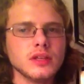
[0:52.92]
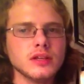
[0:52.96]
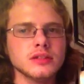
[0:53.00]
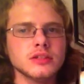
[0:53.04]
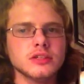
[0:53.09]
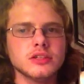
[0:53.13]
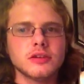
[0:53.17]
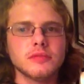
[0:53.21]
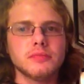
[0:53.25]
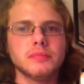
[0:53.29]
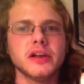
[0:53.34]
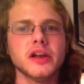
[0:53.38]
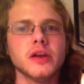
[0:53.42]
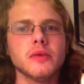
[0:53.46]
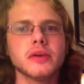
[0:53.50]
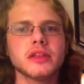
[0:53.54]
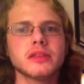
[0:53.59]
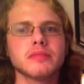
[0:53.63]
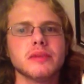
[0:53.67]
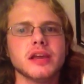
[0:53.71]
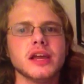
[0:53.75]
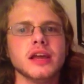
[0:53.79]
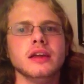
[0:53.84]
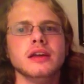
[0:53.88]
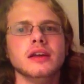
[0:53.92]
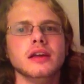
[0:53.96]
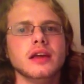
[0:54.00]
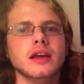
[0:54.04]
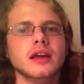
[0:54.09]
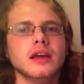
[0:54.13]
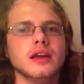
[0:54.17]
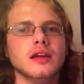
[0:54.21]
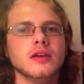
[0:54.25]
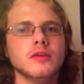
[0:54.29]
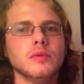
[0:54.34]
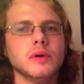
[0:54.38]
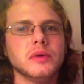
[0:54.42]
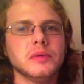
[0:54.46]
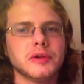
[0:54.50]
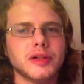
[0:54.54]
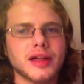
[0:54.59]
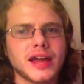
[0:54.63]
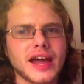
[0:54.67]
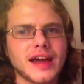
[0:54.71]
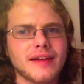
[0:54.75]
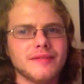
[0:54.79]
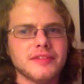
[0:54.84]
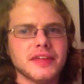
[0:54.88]
So bear with me. We will
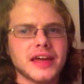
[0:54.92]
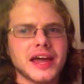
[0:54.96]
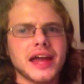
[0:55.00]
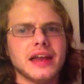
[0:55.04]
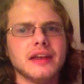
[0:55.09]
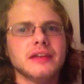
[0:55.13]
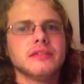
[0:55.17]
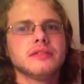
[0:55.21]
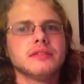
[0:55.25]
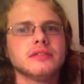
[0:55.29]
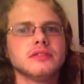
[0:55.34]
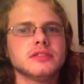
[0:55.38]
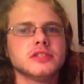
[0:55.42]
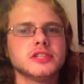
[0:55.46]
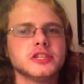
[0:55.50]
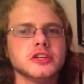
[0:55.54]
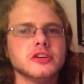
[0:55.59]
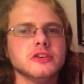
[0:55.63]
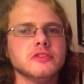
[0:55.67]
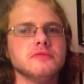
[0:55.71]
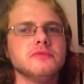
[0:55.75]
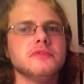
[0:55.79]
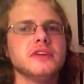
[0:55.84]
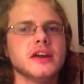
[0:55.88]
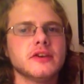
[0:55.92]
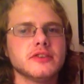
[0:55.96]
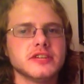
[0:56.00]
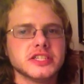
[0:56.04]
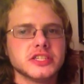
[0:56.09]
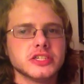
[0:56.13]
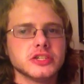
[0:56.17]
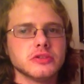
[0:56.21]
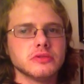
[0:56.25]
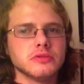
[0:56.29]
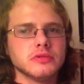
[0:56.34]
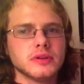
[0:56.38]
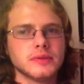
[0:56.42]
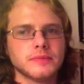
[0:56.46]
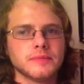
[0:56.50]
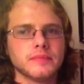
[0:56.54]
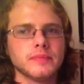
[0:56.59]
have that to you very soon.